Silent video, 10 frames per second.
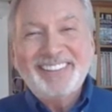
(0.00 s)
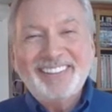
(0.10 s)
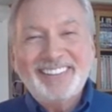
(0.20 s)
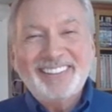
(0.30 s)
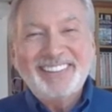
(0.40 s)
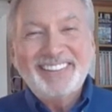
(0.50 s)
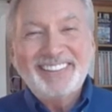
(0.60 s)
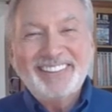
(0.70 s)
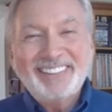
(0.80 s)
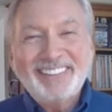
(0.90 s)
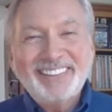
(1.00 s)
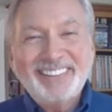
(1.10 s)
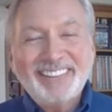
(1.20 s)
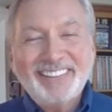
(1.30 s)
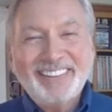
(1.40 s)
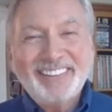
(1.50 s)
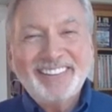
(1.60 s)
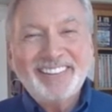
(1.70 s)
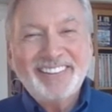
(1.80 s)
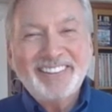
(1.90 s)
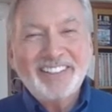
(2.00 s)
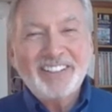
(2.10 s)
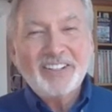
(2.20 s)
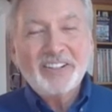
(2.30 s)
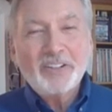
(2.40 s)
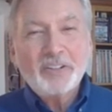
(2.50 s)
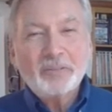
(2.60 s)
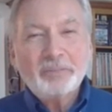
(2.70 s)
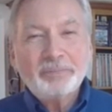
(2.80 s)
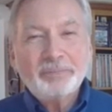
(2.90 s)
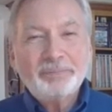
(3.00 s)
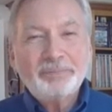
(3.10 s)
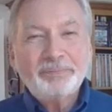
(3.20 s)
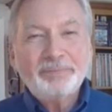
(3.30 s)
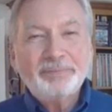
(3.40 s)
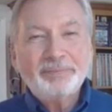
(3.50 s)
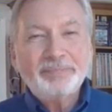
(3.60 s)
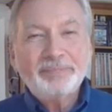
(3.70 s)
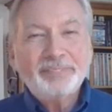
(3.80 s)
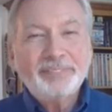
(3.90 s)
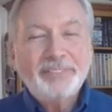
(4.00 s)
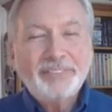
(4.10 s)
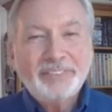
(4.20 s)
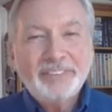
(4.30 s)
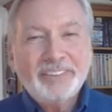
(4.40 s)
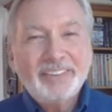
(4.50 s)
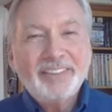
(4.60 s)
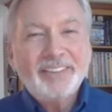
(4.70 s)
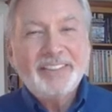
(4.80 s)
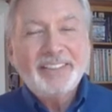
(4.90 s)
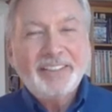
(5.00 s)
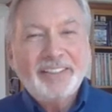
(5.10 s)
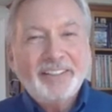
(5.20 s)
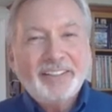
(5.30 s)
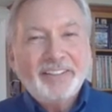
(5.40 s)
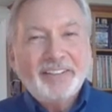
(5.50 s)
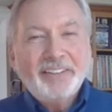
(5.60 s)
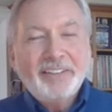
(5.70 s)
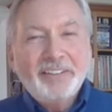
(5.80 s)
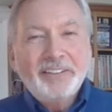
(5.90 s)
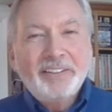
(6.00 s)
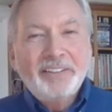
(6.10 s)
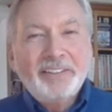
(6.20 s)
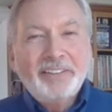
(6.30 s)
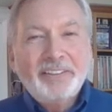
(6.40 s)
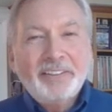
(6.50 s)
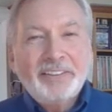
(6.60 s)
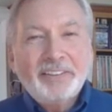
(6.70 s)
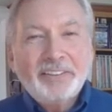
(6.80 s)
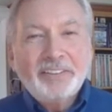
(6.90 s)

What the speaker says: This person isn't speaking.